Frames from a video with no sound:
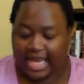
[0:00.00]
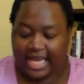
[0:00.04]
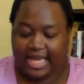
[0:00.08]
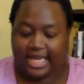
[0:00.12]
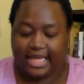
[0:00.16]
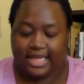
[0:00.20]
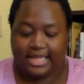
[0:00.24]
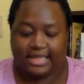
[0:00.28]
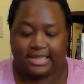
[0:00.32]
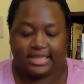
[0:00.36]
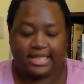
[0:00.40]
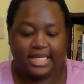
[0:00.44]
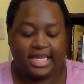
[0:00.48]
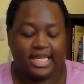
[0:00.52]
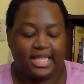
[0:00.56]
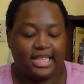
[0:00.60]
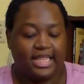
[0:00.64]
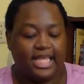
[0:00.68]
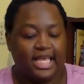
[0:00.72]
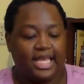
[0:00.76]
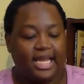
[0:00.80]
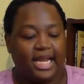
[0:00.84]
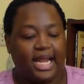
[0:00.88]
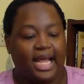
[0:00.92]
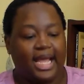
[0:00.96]
And
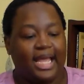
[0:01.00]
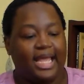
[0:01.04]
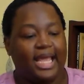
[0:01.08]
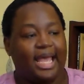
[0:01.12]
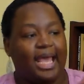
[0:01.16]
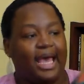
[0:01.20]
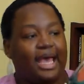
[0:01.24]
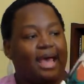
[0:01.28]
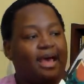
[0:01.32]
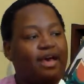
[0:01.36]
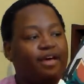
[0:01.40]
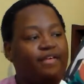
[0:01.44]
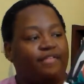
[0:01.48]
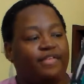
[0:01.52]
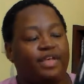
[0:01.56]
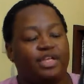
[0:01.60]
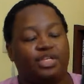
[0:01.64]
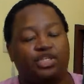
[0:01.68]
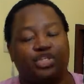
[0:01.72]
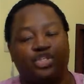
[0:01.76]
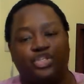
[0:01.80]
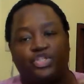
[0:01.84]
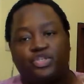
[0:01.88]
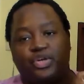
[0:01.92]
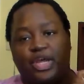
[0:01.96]
then I
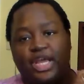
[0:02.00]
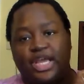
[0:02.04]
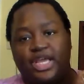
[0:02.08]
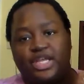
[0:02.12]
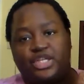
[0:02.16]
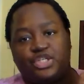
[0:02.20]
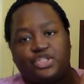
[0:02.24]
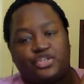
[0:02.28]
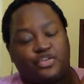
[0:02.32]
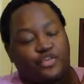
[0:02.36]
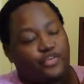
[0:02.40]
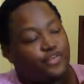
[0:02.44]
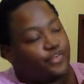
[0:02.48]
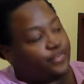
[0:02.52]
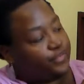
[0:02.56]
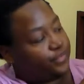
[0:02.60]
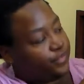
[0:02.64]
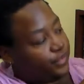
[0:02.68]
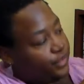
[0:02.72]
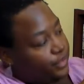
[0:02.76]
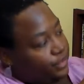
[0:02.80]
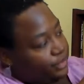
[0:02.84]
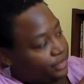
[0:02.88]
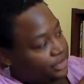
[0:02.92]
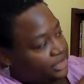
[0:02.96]
have Strange
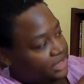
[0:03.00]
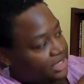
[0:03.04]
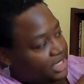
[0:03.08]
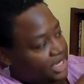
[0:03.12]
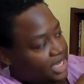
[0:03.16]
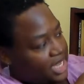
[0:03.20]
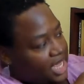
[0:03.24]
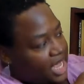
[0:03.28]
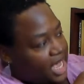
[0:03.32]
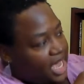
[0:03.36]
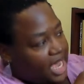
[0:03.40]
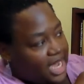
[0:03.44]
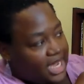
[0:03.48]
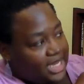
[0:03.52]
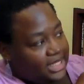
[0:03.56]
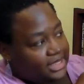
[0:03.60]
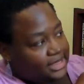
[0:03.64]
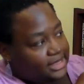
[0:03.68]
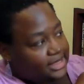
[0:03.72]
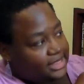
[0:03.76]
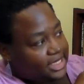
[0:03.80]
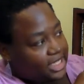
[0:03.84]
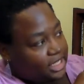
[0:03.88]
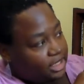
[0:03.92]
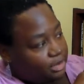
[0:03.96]
Fruit,
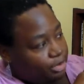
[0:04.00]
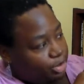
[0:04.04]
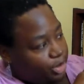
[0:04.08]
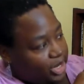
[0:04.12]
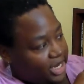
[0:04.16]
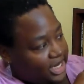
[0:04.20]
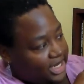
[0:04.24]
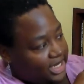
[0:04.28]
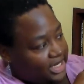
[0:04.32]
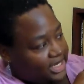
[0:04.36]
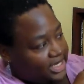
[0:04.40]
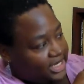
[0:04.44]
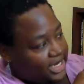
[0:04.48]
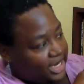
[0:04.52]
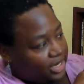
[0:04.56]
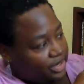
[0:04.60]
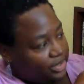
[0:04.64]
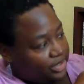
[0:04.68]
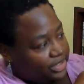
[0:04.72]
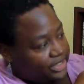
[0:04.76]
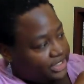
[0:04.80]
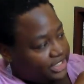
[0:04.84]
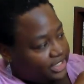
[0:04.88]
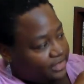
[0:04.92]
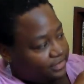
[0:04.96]
Uncelebrated
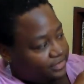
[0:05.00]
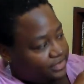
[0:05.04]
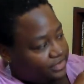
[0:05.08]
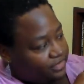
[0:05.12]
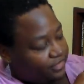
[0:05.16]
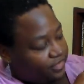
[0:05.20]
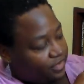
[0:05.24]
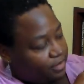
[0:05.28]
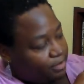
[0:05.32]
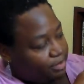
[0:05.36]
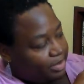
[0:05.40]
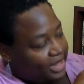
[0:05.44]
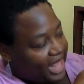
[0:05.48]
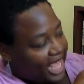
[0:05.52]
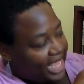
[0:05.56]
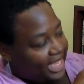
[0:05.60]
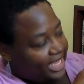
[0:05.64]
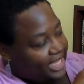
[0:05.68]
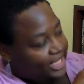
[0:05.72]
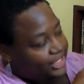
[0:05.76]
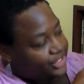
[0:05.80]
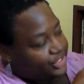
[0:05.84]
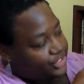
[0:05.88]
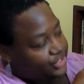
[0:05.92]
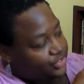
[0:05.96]
Narratives from
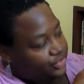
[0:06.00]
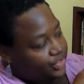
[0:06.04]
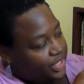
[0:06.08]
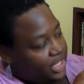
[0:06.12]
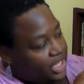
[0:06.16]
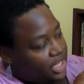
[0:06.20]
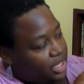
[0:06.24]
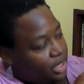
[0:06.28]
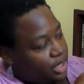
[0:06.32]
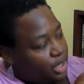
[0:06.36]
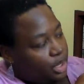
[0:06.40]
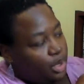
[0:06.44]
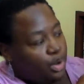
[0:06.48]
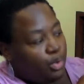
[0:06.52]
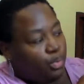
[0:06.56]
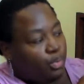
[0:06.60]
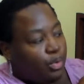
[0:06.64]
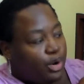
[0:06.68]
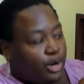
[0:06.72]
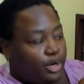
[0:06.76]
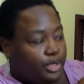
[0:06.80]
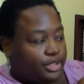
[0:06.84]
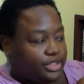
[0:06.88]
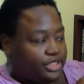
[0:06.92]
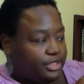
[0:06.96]
Black History,
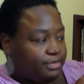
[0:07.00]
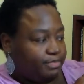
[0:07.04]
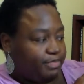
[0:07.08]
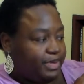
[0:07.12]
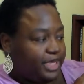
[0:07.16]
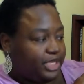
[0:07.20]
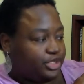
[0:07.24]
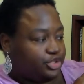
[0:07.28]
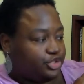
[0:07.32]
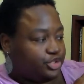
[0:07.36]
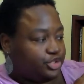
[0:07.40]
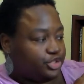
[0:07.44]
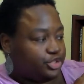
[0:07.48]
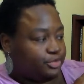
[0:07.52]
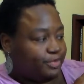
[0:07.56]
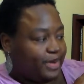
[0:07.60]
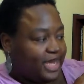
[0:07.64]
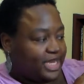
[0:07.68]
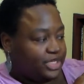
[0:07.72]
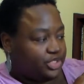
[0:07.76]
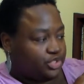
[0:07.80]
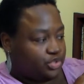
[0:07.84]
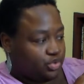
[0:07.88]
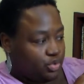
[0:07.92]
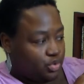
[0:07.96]
Words and Pictures
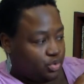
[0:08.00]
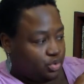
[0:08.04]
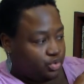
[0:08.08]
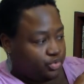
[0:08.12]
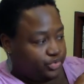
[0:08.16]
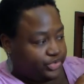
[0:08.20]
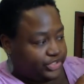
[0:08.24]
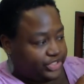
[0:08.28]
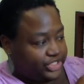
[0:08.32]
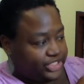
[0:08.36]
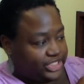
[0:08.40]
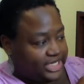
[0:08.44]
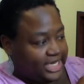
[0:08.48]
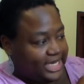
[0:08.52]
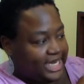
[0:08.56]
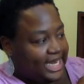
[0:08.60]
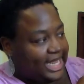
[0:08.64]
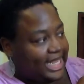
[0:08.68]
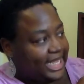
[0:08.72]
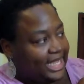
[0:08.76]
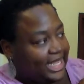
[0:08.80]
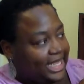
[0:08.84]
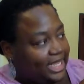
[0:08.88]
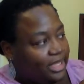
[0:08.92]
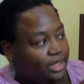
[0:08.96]
by Joel
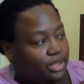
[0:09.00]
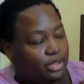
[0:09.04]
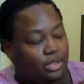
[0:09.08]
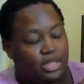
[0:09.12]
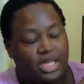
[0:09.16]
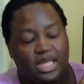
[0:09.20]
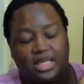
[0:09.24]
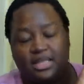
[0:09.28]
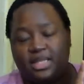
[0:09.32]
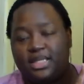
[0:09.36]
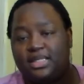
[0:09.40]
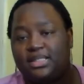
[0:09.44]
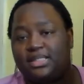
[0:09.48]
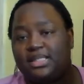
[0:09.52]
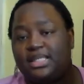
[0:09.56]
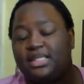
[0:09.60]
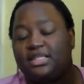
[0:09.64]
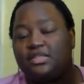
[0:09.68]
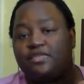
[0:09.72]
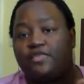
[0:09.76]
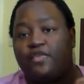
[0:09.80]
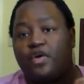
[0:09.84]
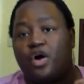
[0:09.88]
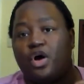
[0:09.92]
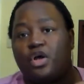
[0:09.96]
Christian Gill, and this
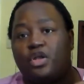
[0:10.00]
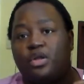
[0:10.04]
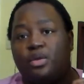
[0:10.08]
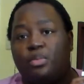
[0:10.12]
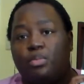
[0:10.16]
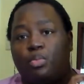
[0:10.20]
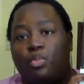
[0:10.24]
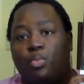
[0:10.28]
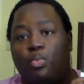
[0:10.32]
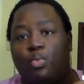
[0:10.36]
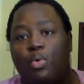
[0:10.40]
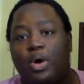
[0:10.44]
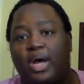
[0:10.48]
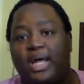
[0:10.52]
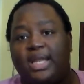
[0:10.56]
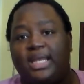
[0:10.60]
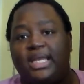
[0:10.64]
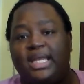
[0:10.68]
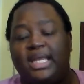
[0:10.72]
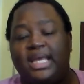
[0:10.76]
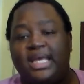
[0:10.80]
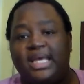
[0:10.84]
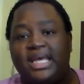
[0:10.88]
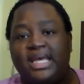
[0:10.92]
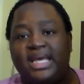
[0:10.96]
is volume
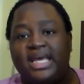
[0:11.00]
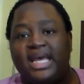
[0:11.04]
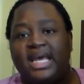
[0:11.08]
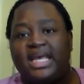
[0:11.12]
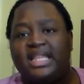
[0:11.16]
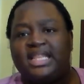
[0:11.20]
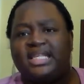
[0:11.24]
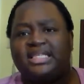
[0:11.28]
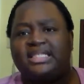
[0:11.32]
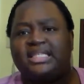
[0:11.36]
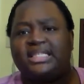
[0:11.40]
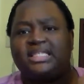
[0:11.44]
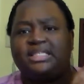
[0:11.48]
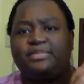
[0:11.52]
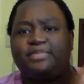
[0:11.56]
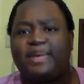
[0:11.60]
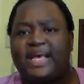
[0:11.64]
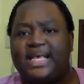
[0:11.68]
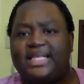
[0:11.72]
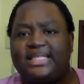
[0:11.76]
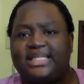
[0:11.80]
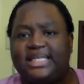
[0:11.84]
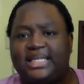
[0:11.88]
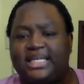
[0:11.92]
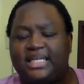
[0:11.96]
1. And this is
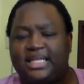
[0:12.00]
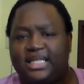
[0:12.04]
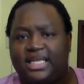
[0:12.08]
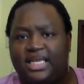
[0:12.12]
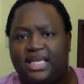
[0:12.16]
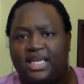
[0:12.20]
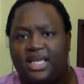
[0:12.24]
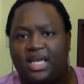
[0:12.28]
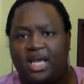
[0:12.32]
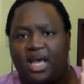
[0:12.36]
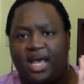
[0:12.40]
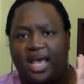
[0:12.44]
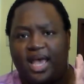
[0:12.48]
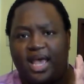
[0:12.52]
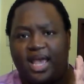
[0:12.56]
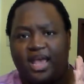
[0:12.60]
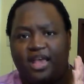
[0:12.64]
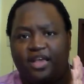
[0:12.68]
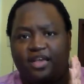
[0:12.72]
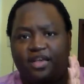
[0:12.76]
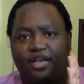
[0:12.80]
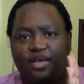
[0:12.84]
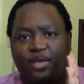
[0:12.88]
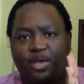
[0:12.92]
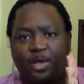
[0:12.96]
basically
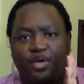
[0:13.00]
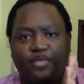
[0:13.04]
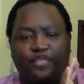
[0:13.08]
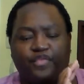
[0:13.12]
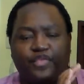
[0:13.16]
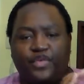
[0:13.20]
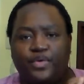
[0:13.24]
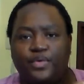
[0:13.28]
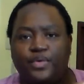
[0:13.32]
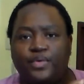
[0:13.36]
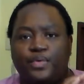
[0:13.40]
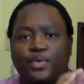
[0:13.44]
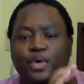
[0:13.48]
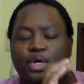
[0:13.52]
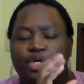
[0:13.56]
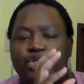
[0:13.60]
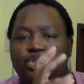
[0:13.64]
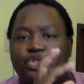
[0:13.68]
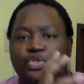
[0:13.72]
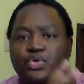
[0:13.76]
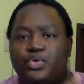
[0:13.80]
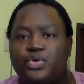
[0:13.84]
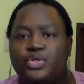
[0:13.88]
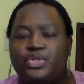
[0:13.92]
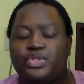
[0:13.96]
a few
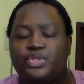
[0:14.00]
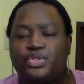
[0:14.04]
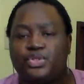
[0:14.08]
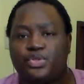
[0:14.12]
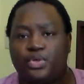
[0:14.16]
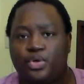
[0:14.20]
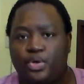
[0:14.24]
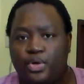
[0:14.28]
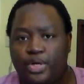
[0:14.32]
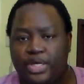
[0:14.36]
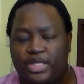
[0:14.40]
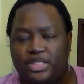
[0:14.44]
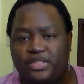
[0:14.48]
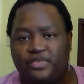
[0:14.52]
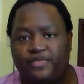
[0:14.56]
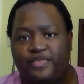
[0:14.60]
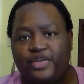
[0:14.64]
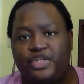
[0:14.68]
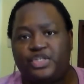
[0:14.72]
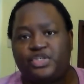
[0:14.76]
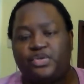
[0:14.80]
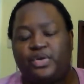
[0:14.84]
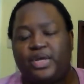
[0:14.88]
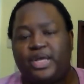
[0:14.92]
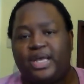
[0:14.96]
short stories
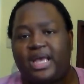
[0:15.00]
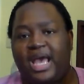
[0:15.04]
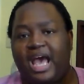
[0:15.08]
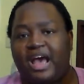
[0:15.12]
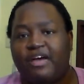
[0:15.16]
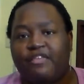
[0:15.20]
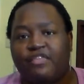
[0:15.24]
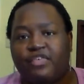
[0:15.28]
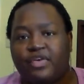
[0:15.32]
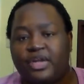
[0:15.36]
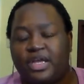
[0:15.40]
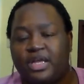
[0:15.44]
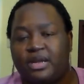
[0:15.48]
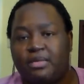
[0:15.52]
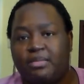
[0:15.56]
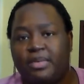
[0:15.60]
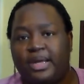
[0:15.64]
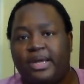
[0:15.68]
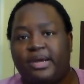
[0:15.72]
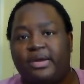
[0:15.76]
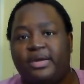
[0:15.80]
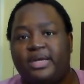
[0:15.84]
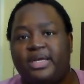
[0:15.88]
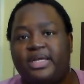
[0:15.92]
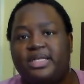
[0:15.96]
featuring African
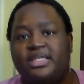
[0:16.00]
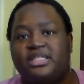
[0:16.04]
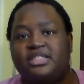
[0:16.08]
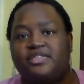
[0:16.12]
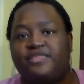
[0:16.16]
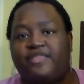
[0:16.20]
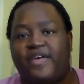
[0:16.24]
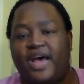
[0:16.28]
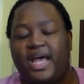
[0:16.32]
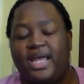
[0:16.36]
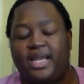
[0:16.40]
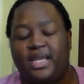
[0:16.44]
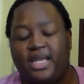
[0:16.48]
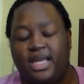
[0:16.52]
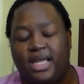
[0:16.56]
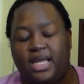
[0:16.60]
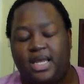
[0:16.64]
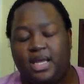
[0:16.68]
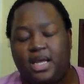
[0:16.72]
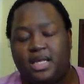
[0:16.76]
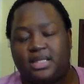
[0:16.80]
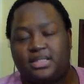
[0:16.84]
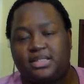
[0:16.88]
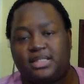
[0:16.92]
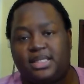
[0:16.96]
Americans
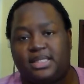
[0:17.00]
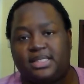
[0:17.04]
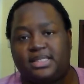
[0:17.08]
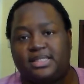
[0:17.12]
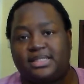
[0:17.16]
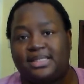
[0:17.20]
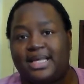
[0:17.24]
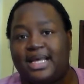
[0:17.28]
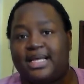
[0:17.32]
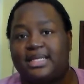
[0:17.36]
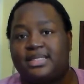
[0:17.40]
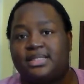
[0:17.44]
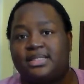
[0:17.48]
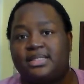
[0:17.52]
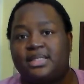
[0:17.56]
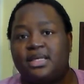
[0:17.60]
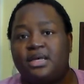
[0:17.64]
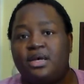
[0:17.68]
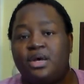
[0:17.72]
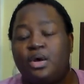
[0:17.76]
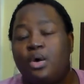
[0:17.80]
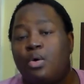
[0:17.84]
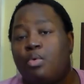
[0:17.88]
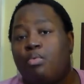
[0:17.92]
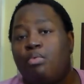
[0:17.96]
finding success
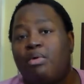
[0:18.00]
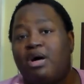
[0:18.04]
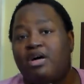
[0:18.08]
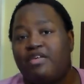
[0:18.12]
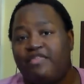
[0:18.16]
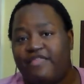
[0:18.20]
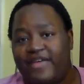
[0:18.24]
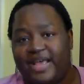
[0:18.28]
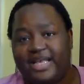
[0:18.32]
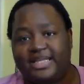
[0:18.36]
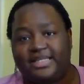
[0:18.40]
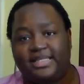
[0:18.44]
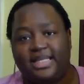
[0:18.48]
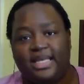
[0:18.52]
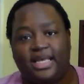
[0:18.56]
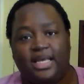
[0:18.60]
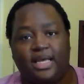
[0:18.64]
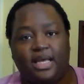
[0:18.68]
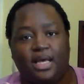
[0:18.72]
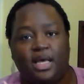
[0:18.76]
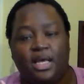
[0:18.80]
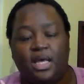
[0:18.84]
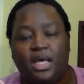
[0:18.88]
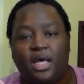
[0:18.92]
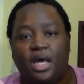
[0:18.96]
while
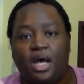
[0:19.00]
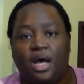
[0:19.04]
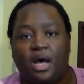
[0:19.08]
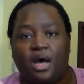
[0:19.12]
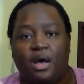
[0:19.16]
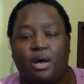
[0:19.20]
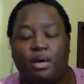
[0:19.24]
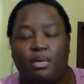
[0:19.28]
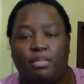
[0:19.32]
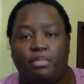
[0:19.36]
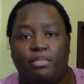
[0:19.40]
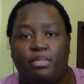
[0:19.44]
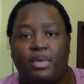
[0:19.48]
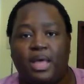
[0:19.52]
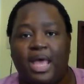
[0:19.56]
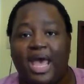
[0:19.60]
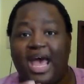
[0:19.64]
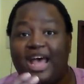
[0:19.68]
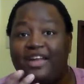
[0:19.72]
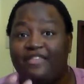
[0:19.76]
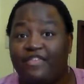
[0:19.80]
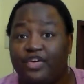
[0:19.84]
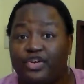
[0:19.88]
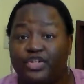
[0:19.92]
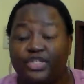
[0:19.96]
facing
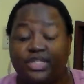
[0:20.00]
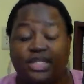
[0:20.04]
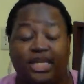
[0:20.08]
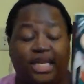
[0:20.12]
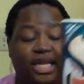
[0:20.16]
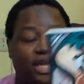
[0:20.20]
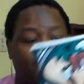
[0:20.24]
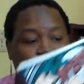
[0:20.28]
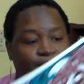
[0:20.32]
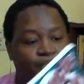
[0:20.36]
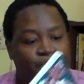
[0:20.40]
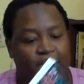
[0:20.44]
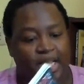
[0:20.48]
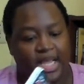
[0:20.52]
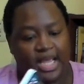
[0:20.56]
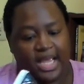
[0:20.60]
adversity.